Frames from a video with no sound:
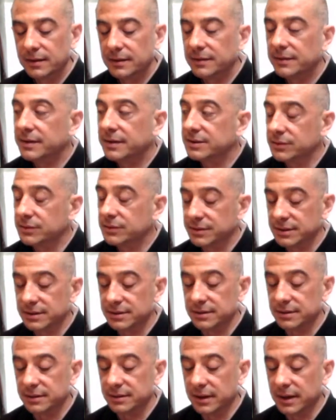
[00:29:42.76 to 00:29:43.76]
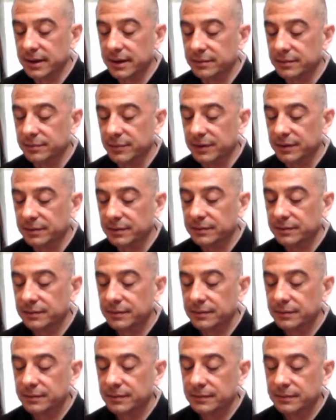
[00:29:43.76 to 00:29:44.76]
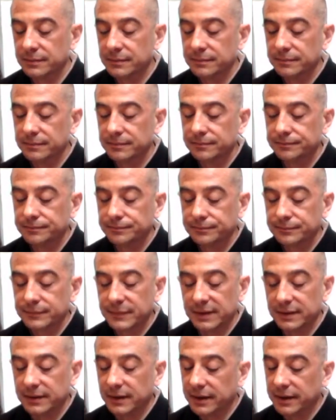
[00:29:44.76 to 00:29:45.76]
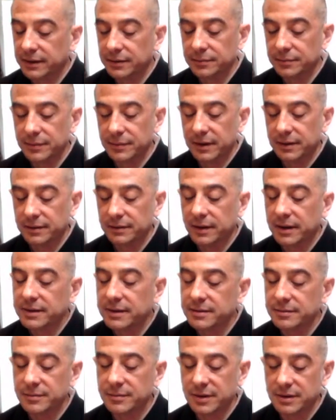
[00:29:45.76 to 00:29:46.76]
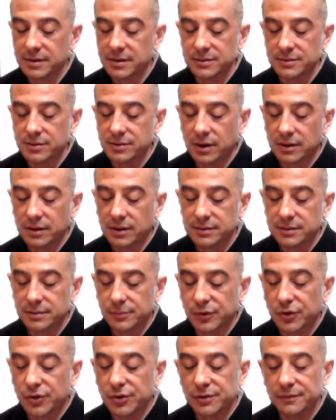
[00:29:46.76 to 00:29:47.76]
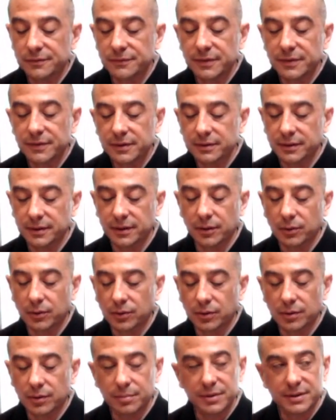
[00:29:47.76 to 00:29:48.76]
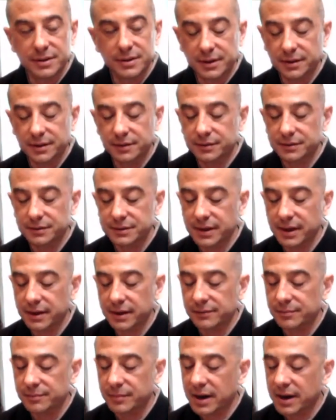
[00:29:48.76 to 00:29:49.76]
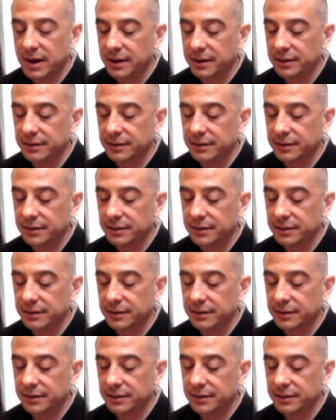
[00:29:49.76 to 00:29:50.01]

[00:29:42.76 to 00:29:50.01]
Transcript: This was his enlightenment. Enlightenment is not some good feeling or a particular state of mind.